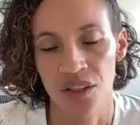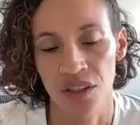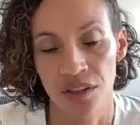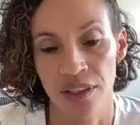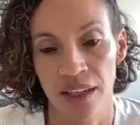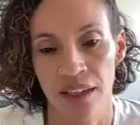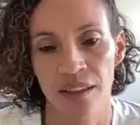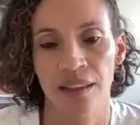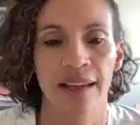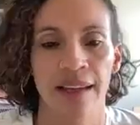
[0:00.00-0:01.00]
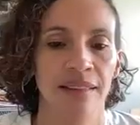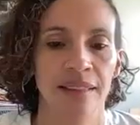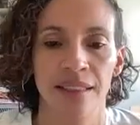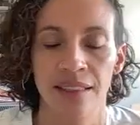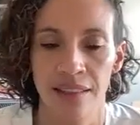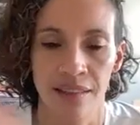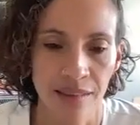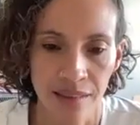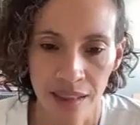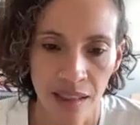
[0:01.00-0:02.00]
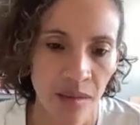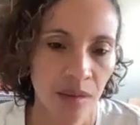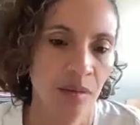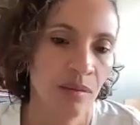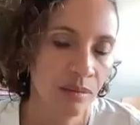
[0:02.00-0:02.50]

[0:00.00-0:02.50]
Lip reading: survey that the TLC